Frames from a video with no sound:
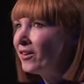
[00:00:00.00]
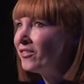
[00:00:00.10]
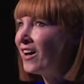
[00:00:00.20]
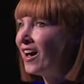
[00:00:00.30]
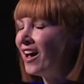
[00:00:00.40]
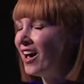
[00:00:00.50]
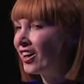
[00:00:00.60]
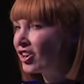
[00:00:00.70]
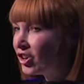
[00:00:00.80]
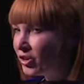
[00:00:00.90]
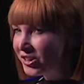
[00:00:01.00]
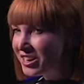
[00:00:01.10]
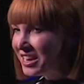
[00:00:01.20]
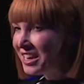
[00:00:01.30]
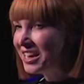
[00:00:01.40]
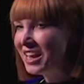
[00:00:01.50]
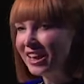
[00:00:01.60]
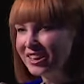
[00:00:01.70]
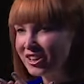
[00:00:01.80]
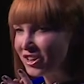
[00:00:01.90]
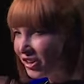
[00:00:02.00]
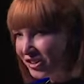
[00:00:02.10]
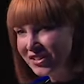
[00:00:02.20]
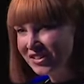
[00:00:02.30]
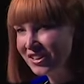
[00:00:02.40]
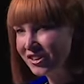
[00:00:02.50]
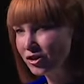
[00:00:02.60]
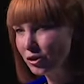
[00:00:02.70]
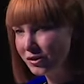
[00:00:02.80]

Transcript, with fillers: of a Q&A, an acoustic show.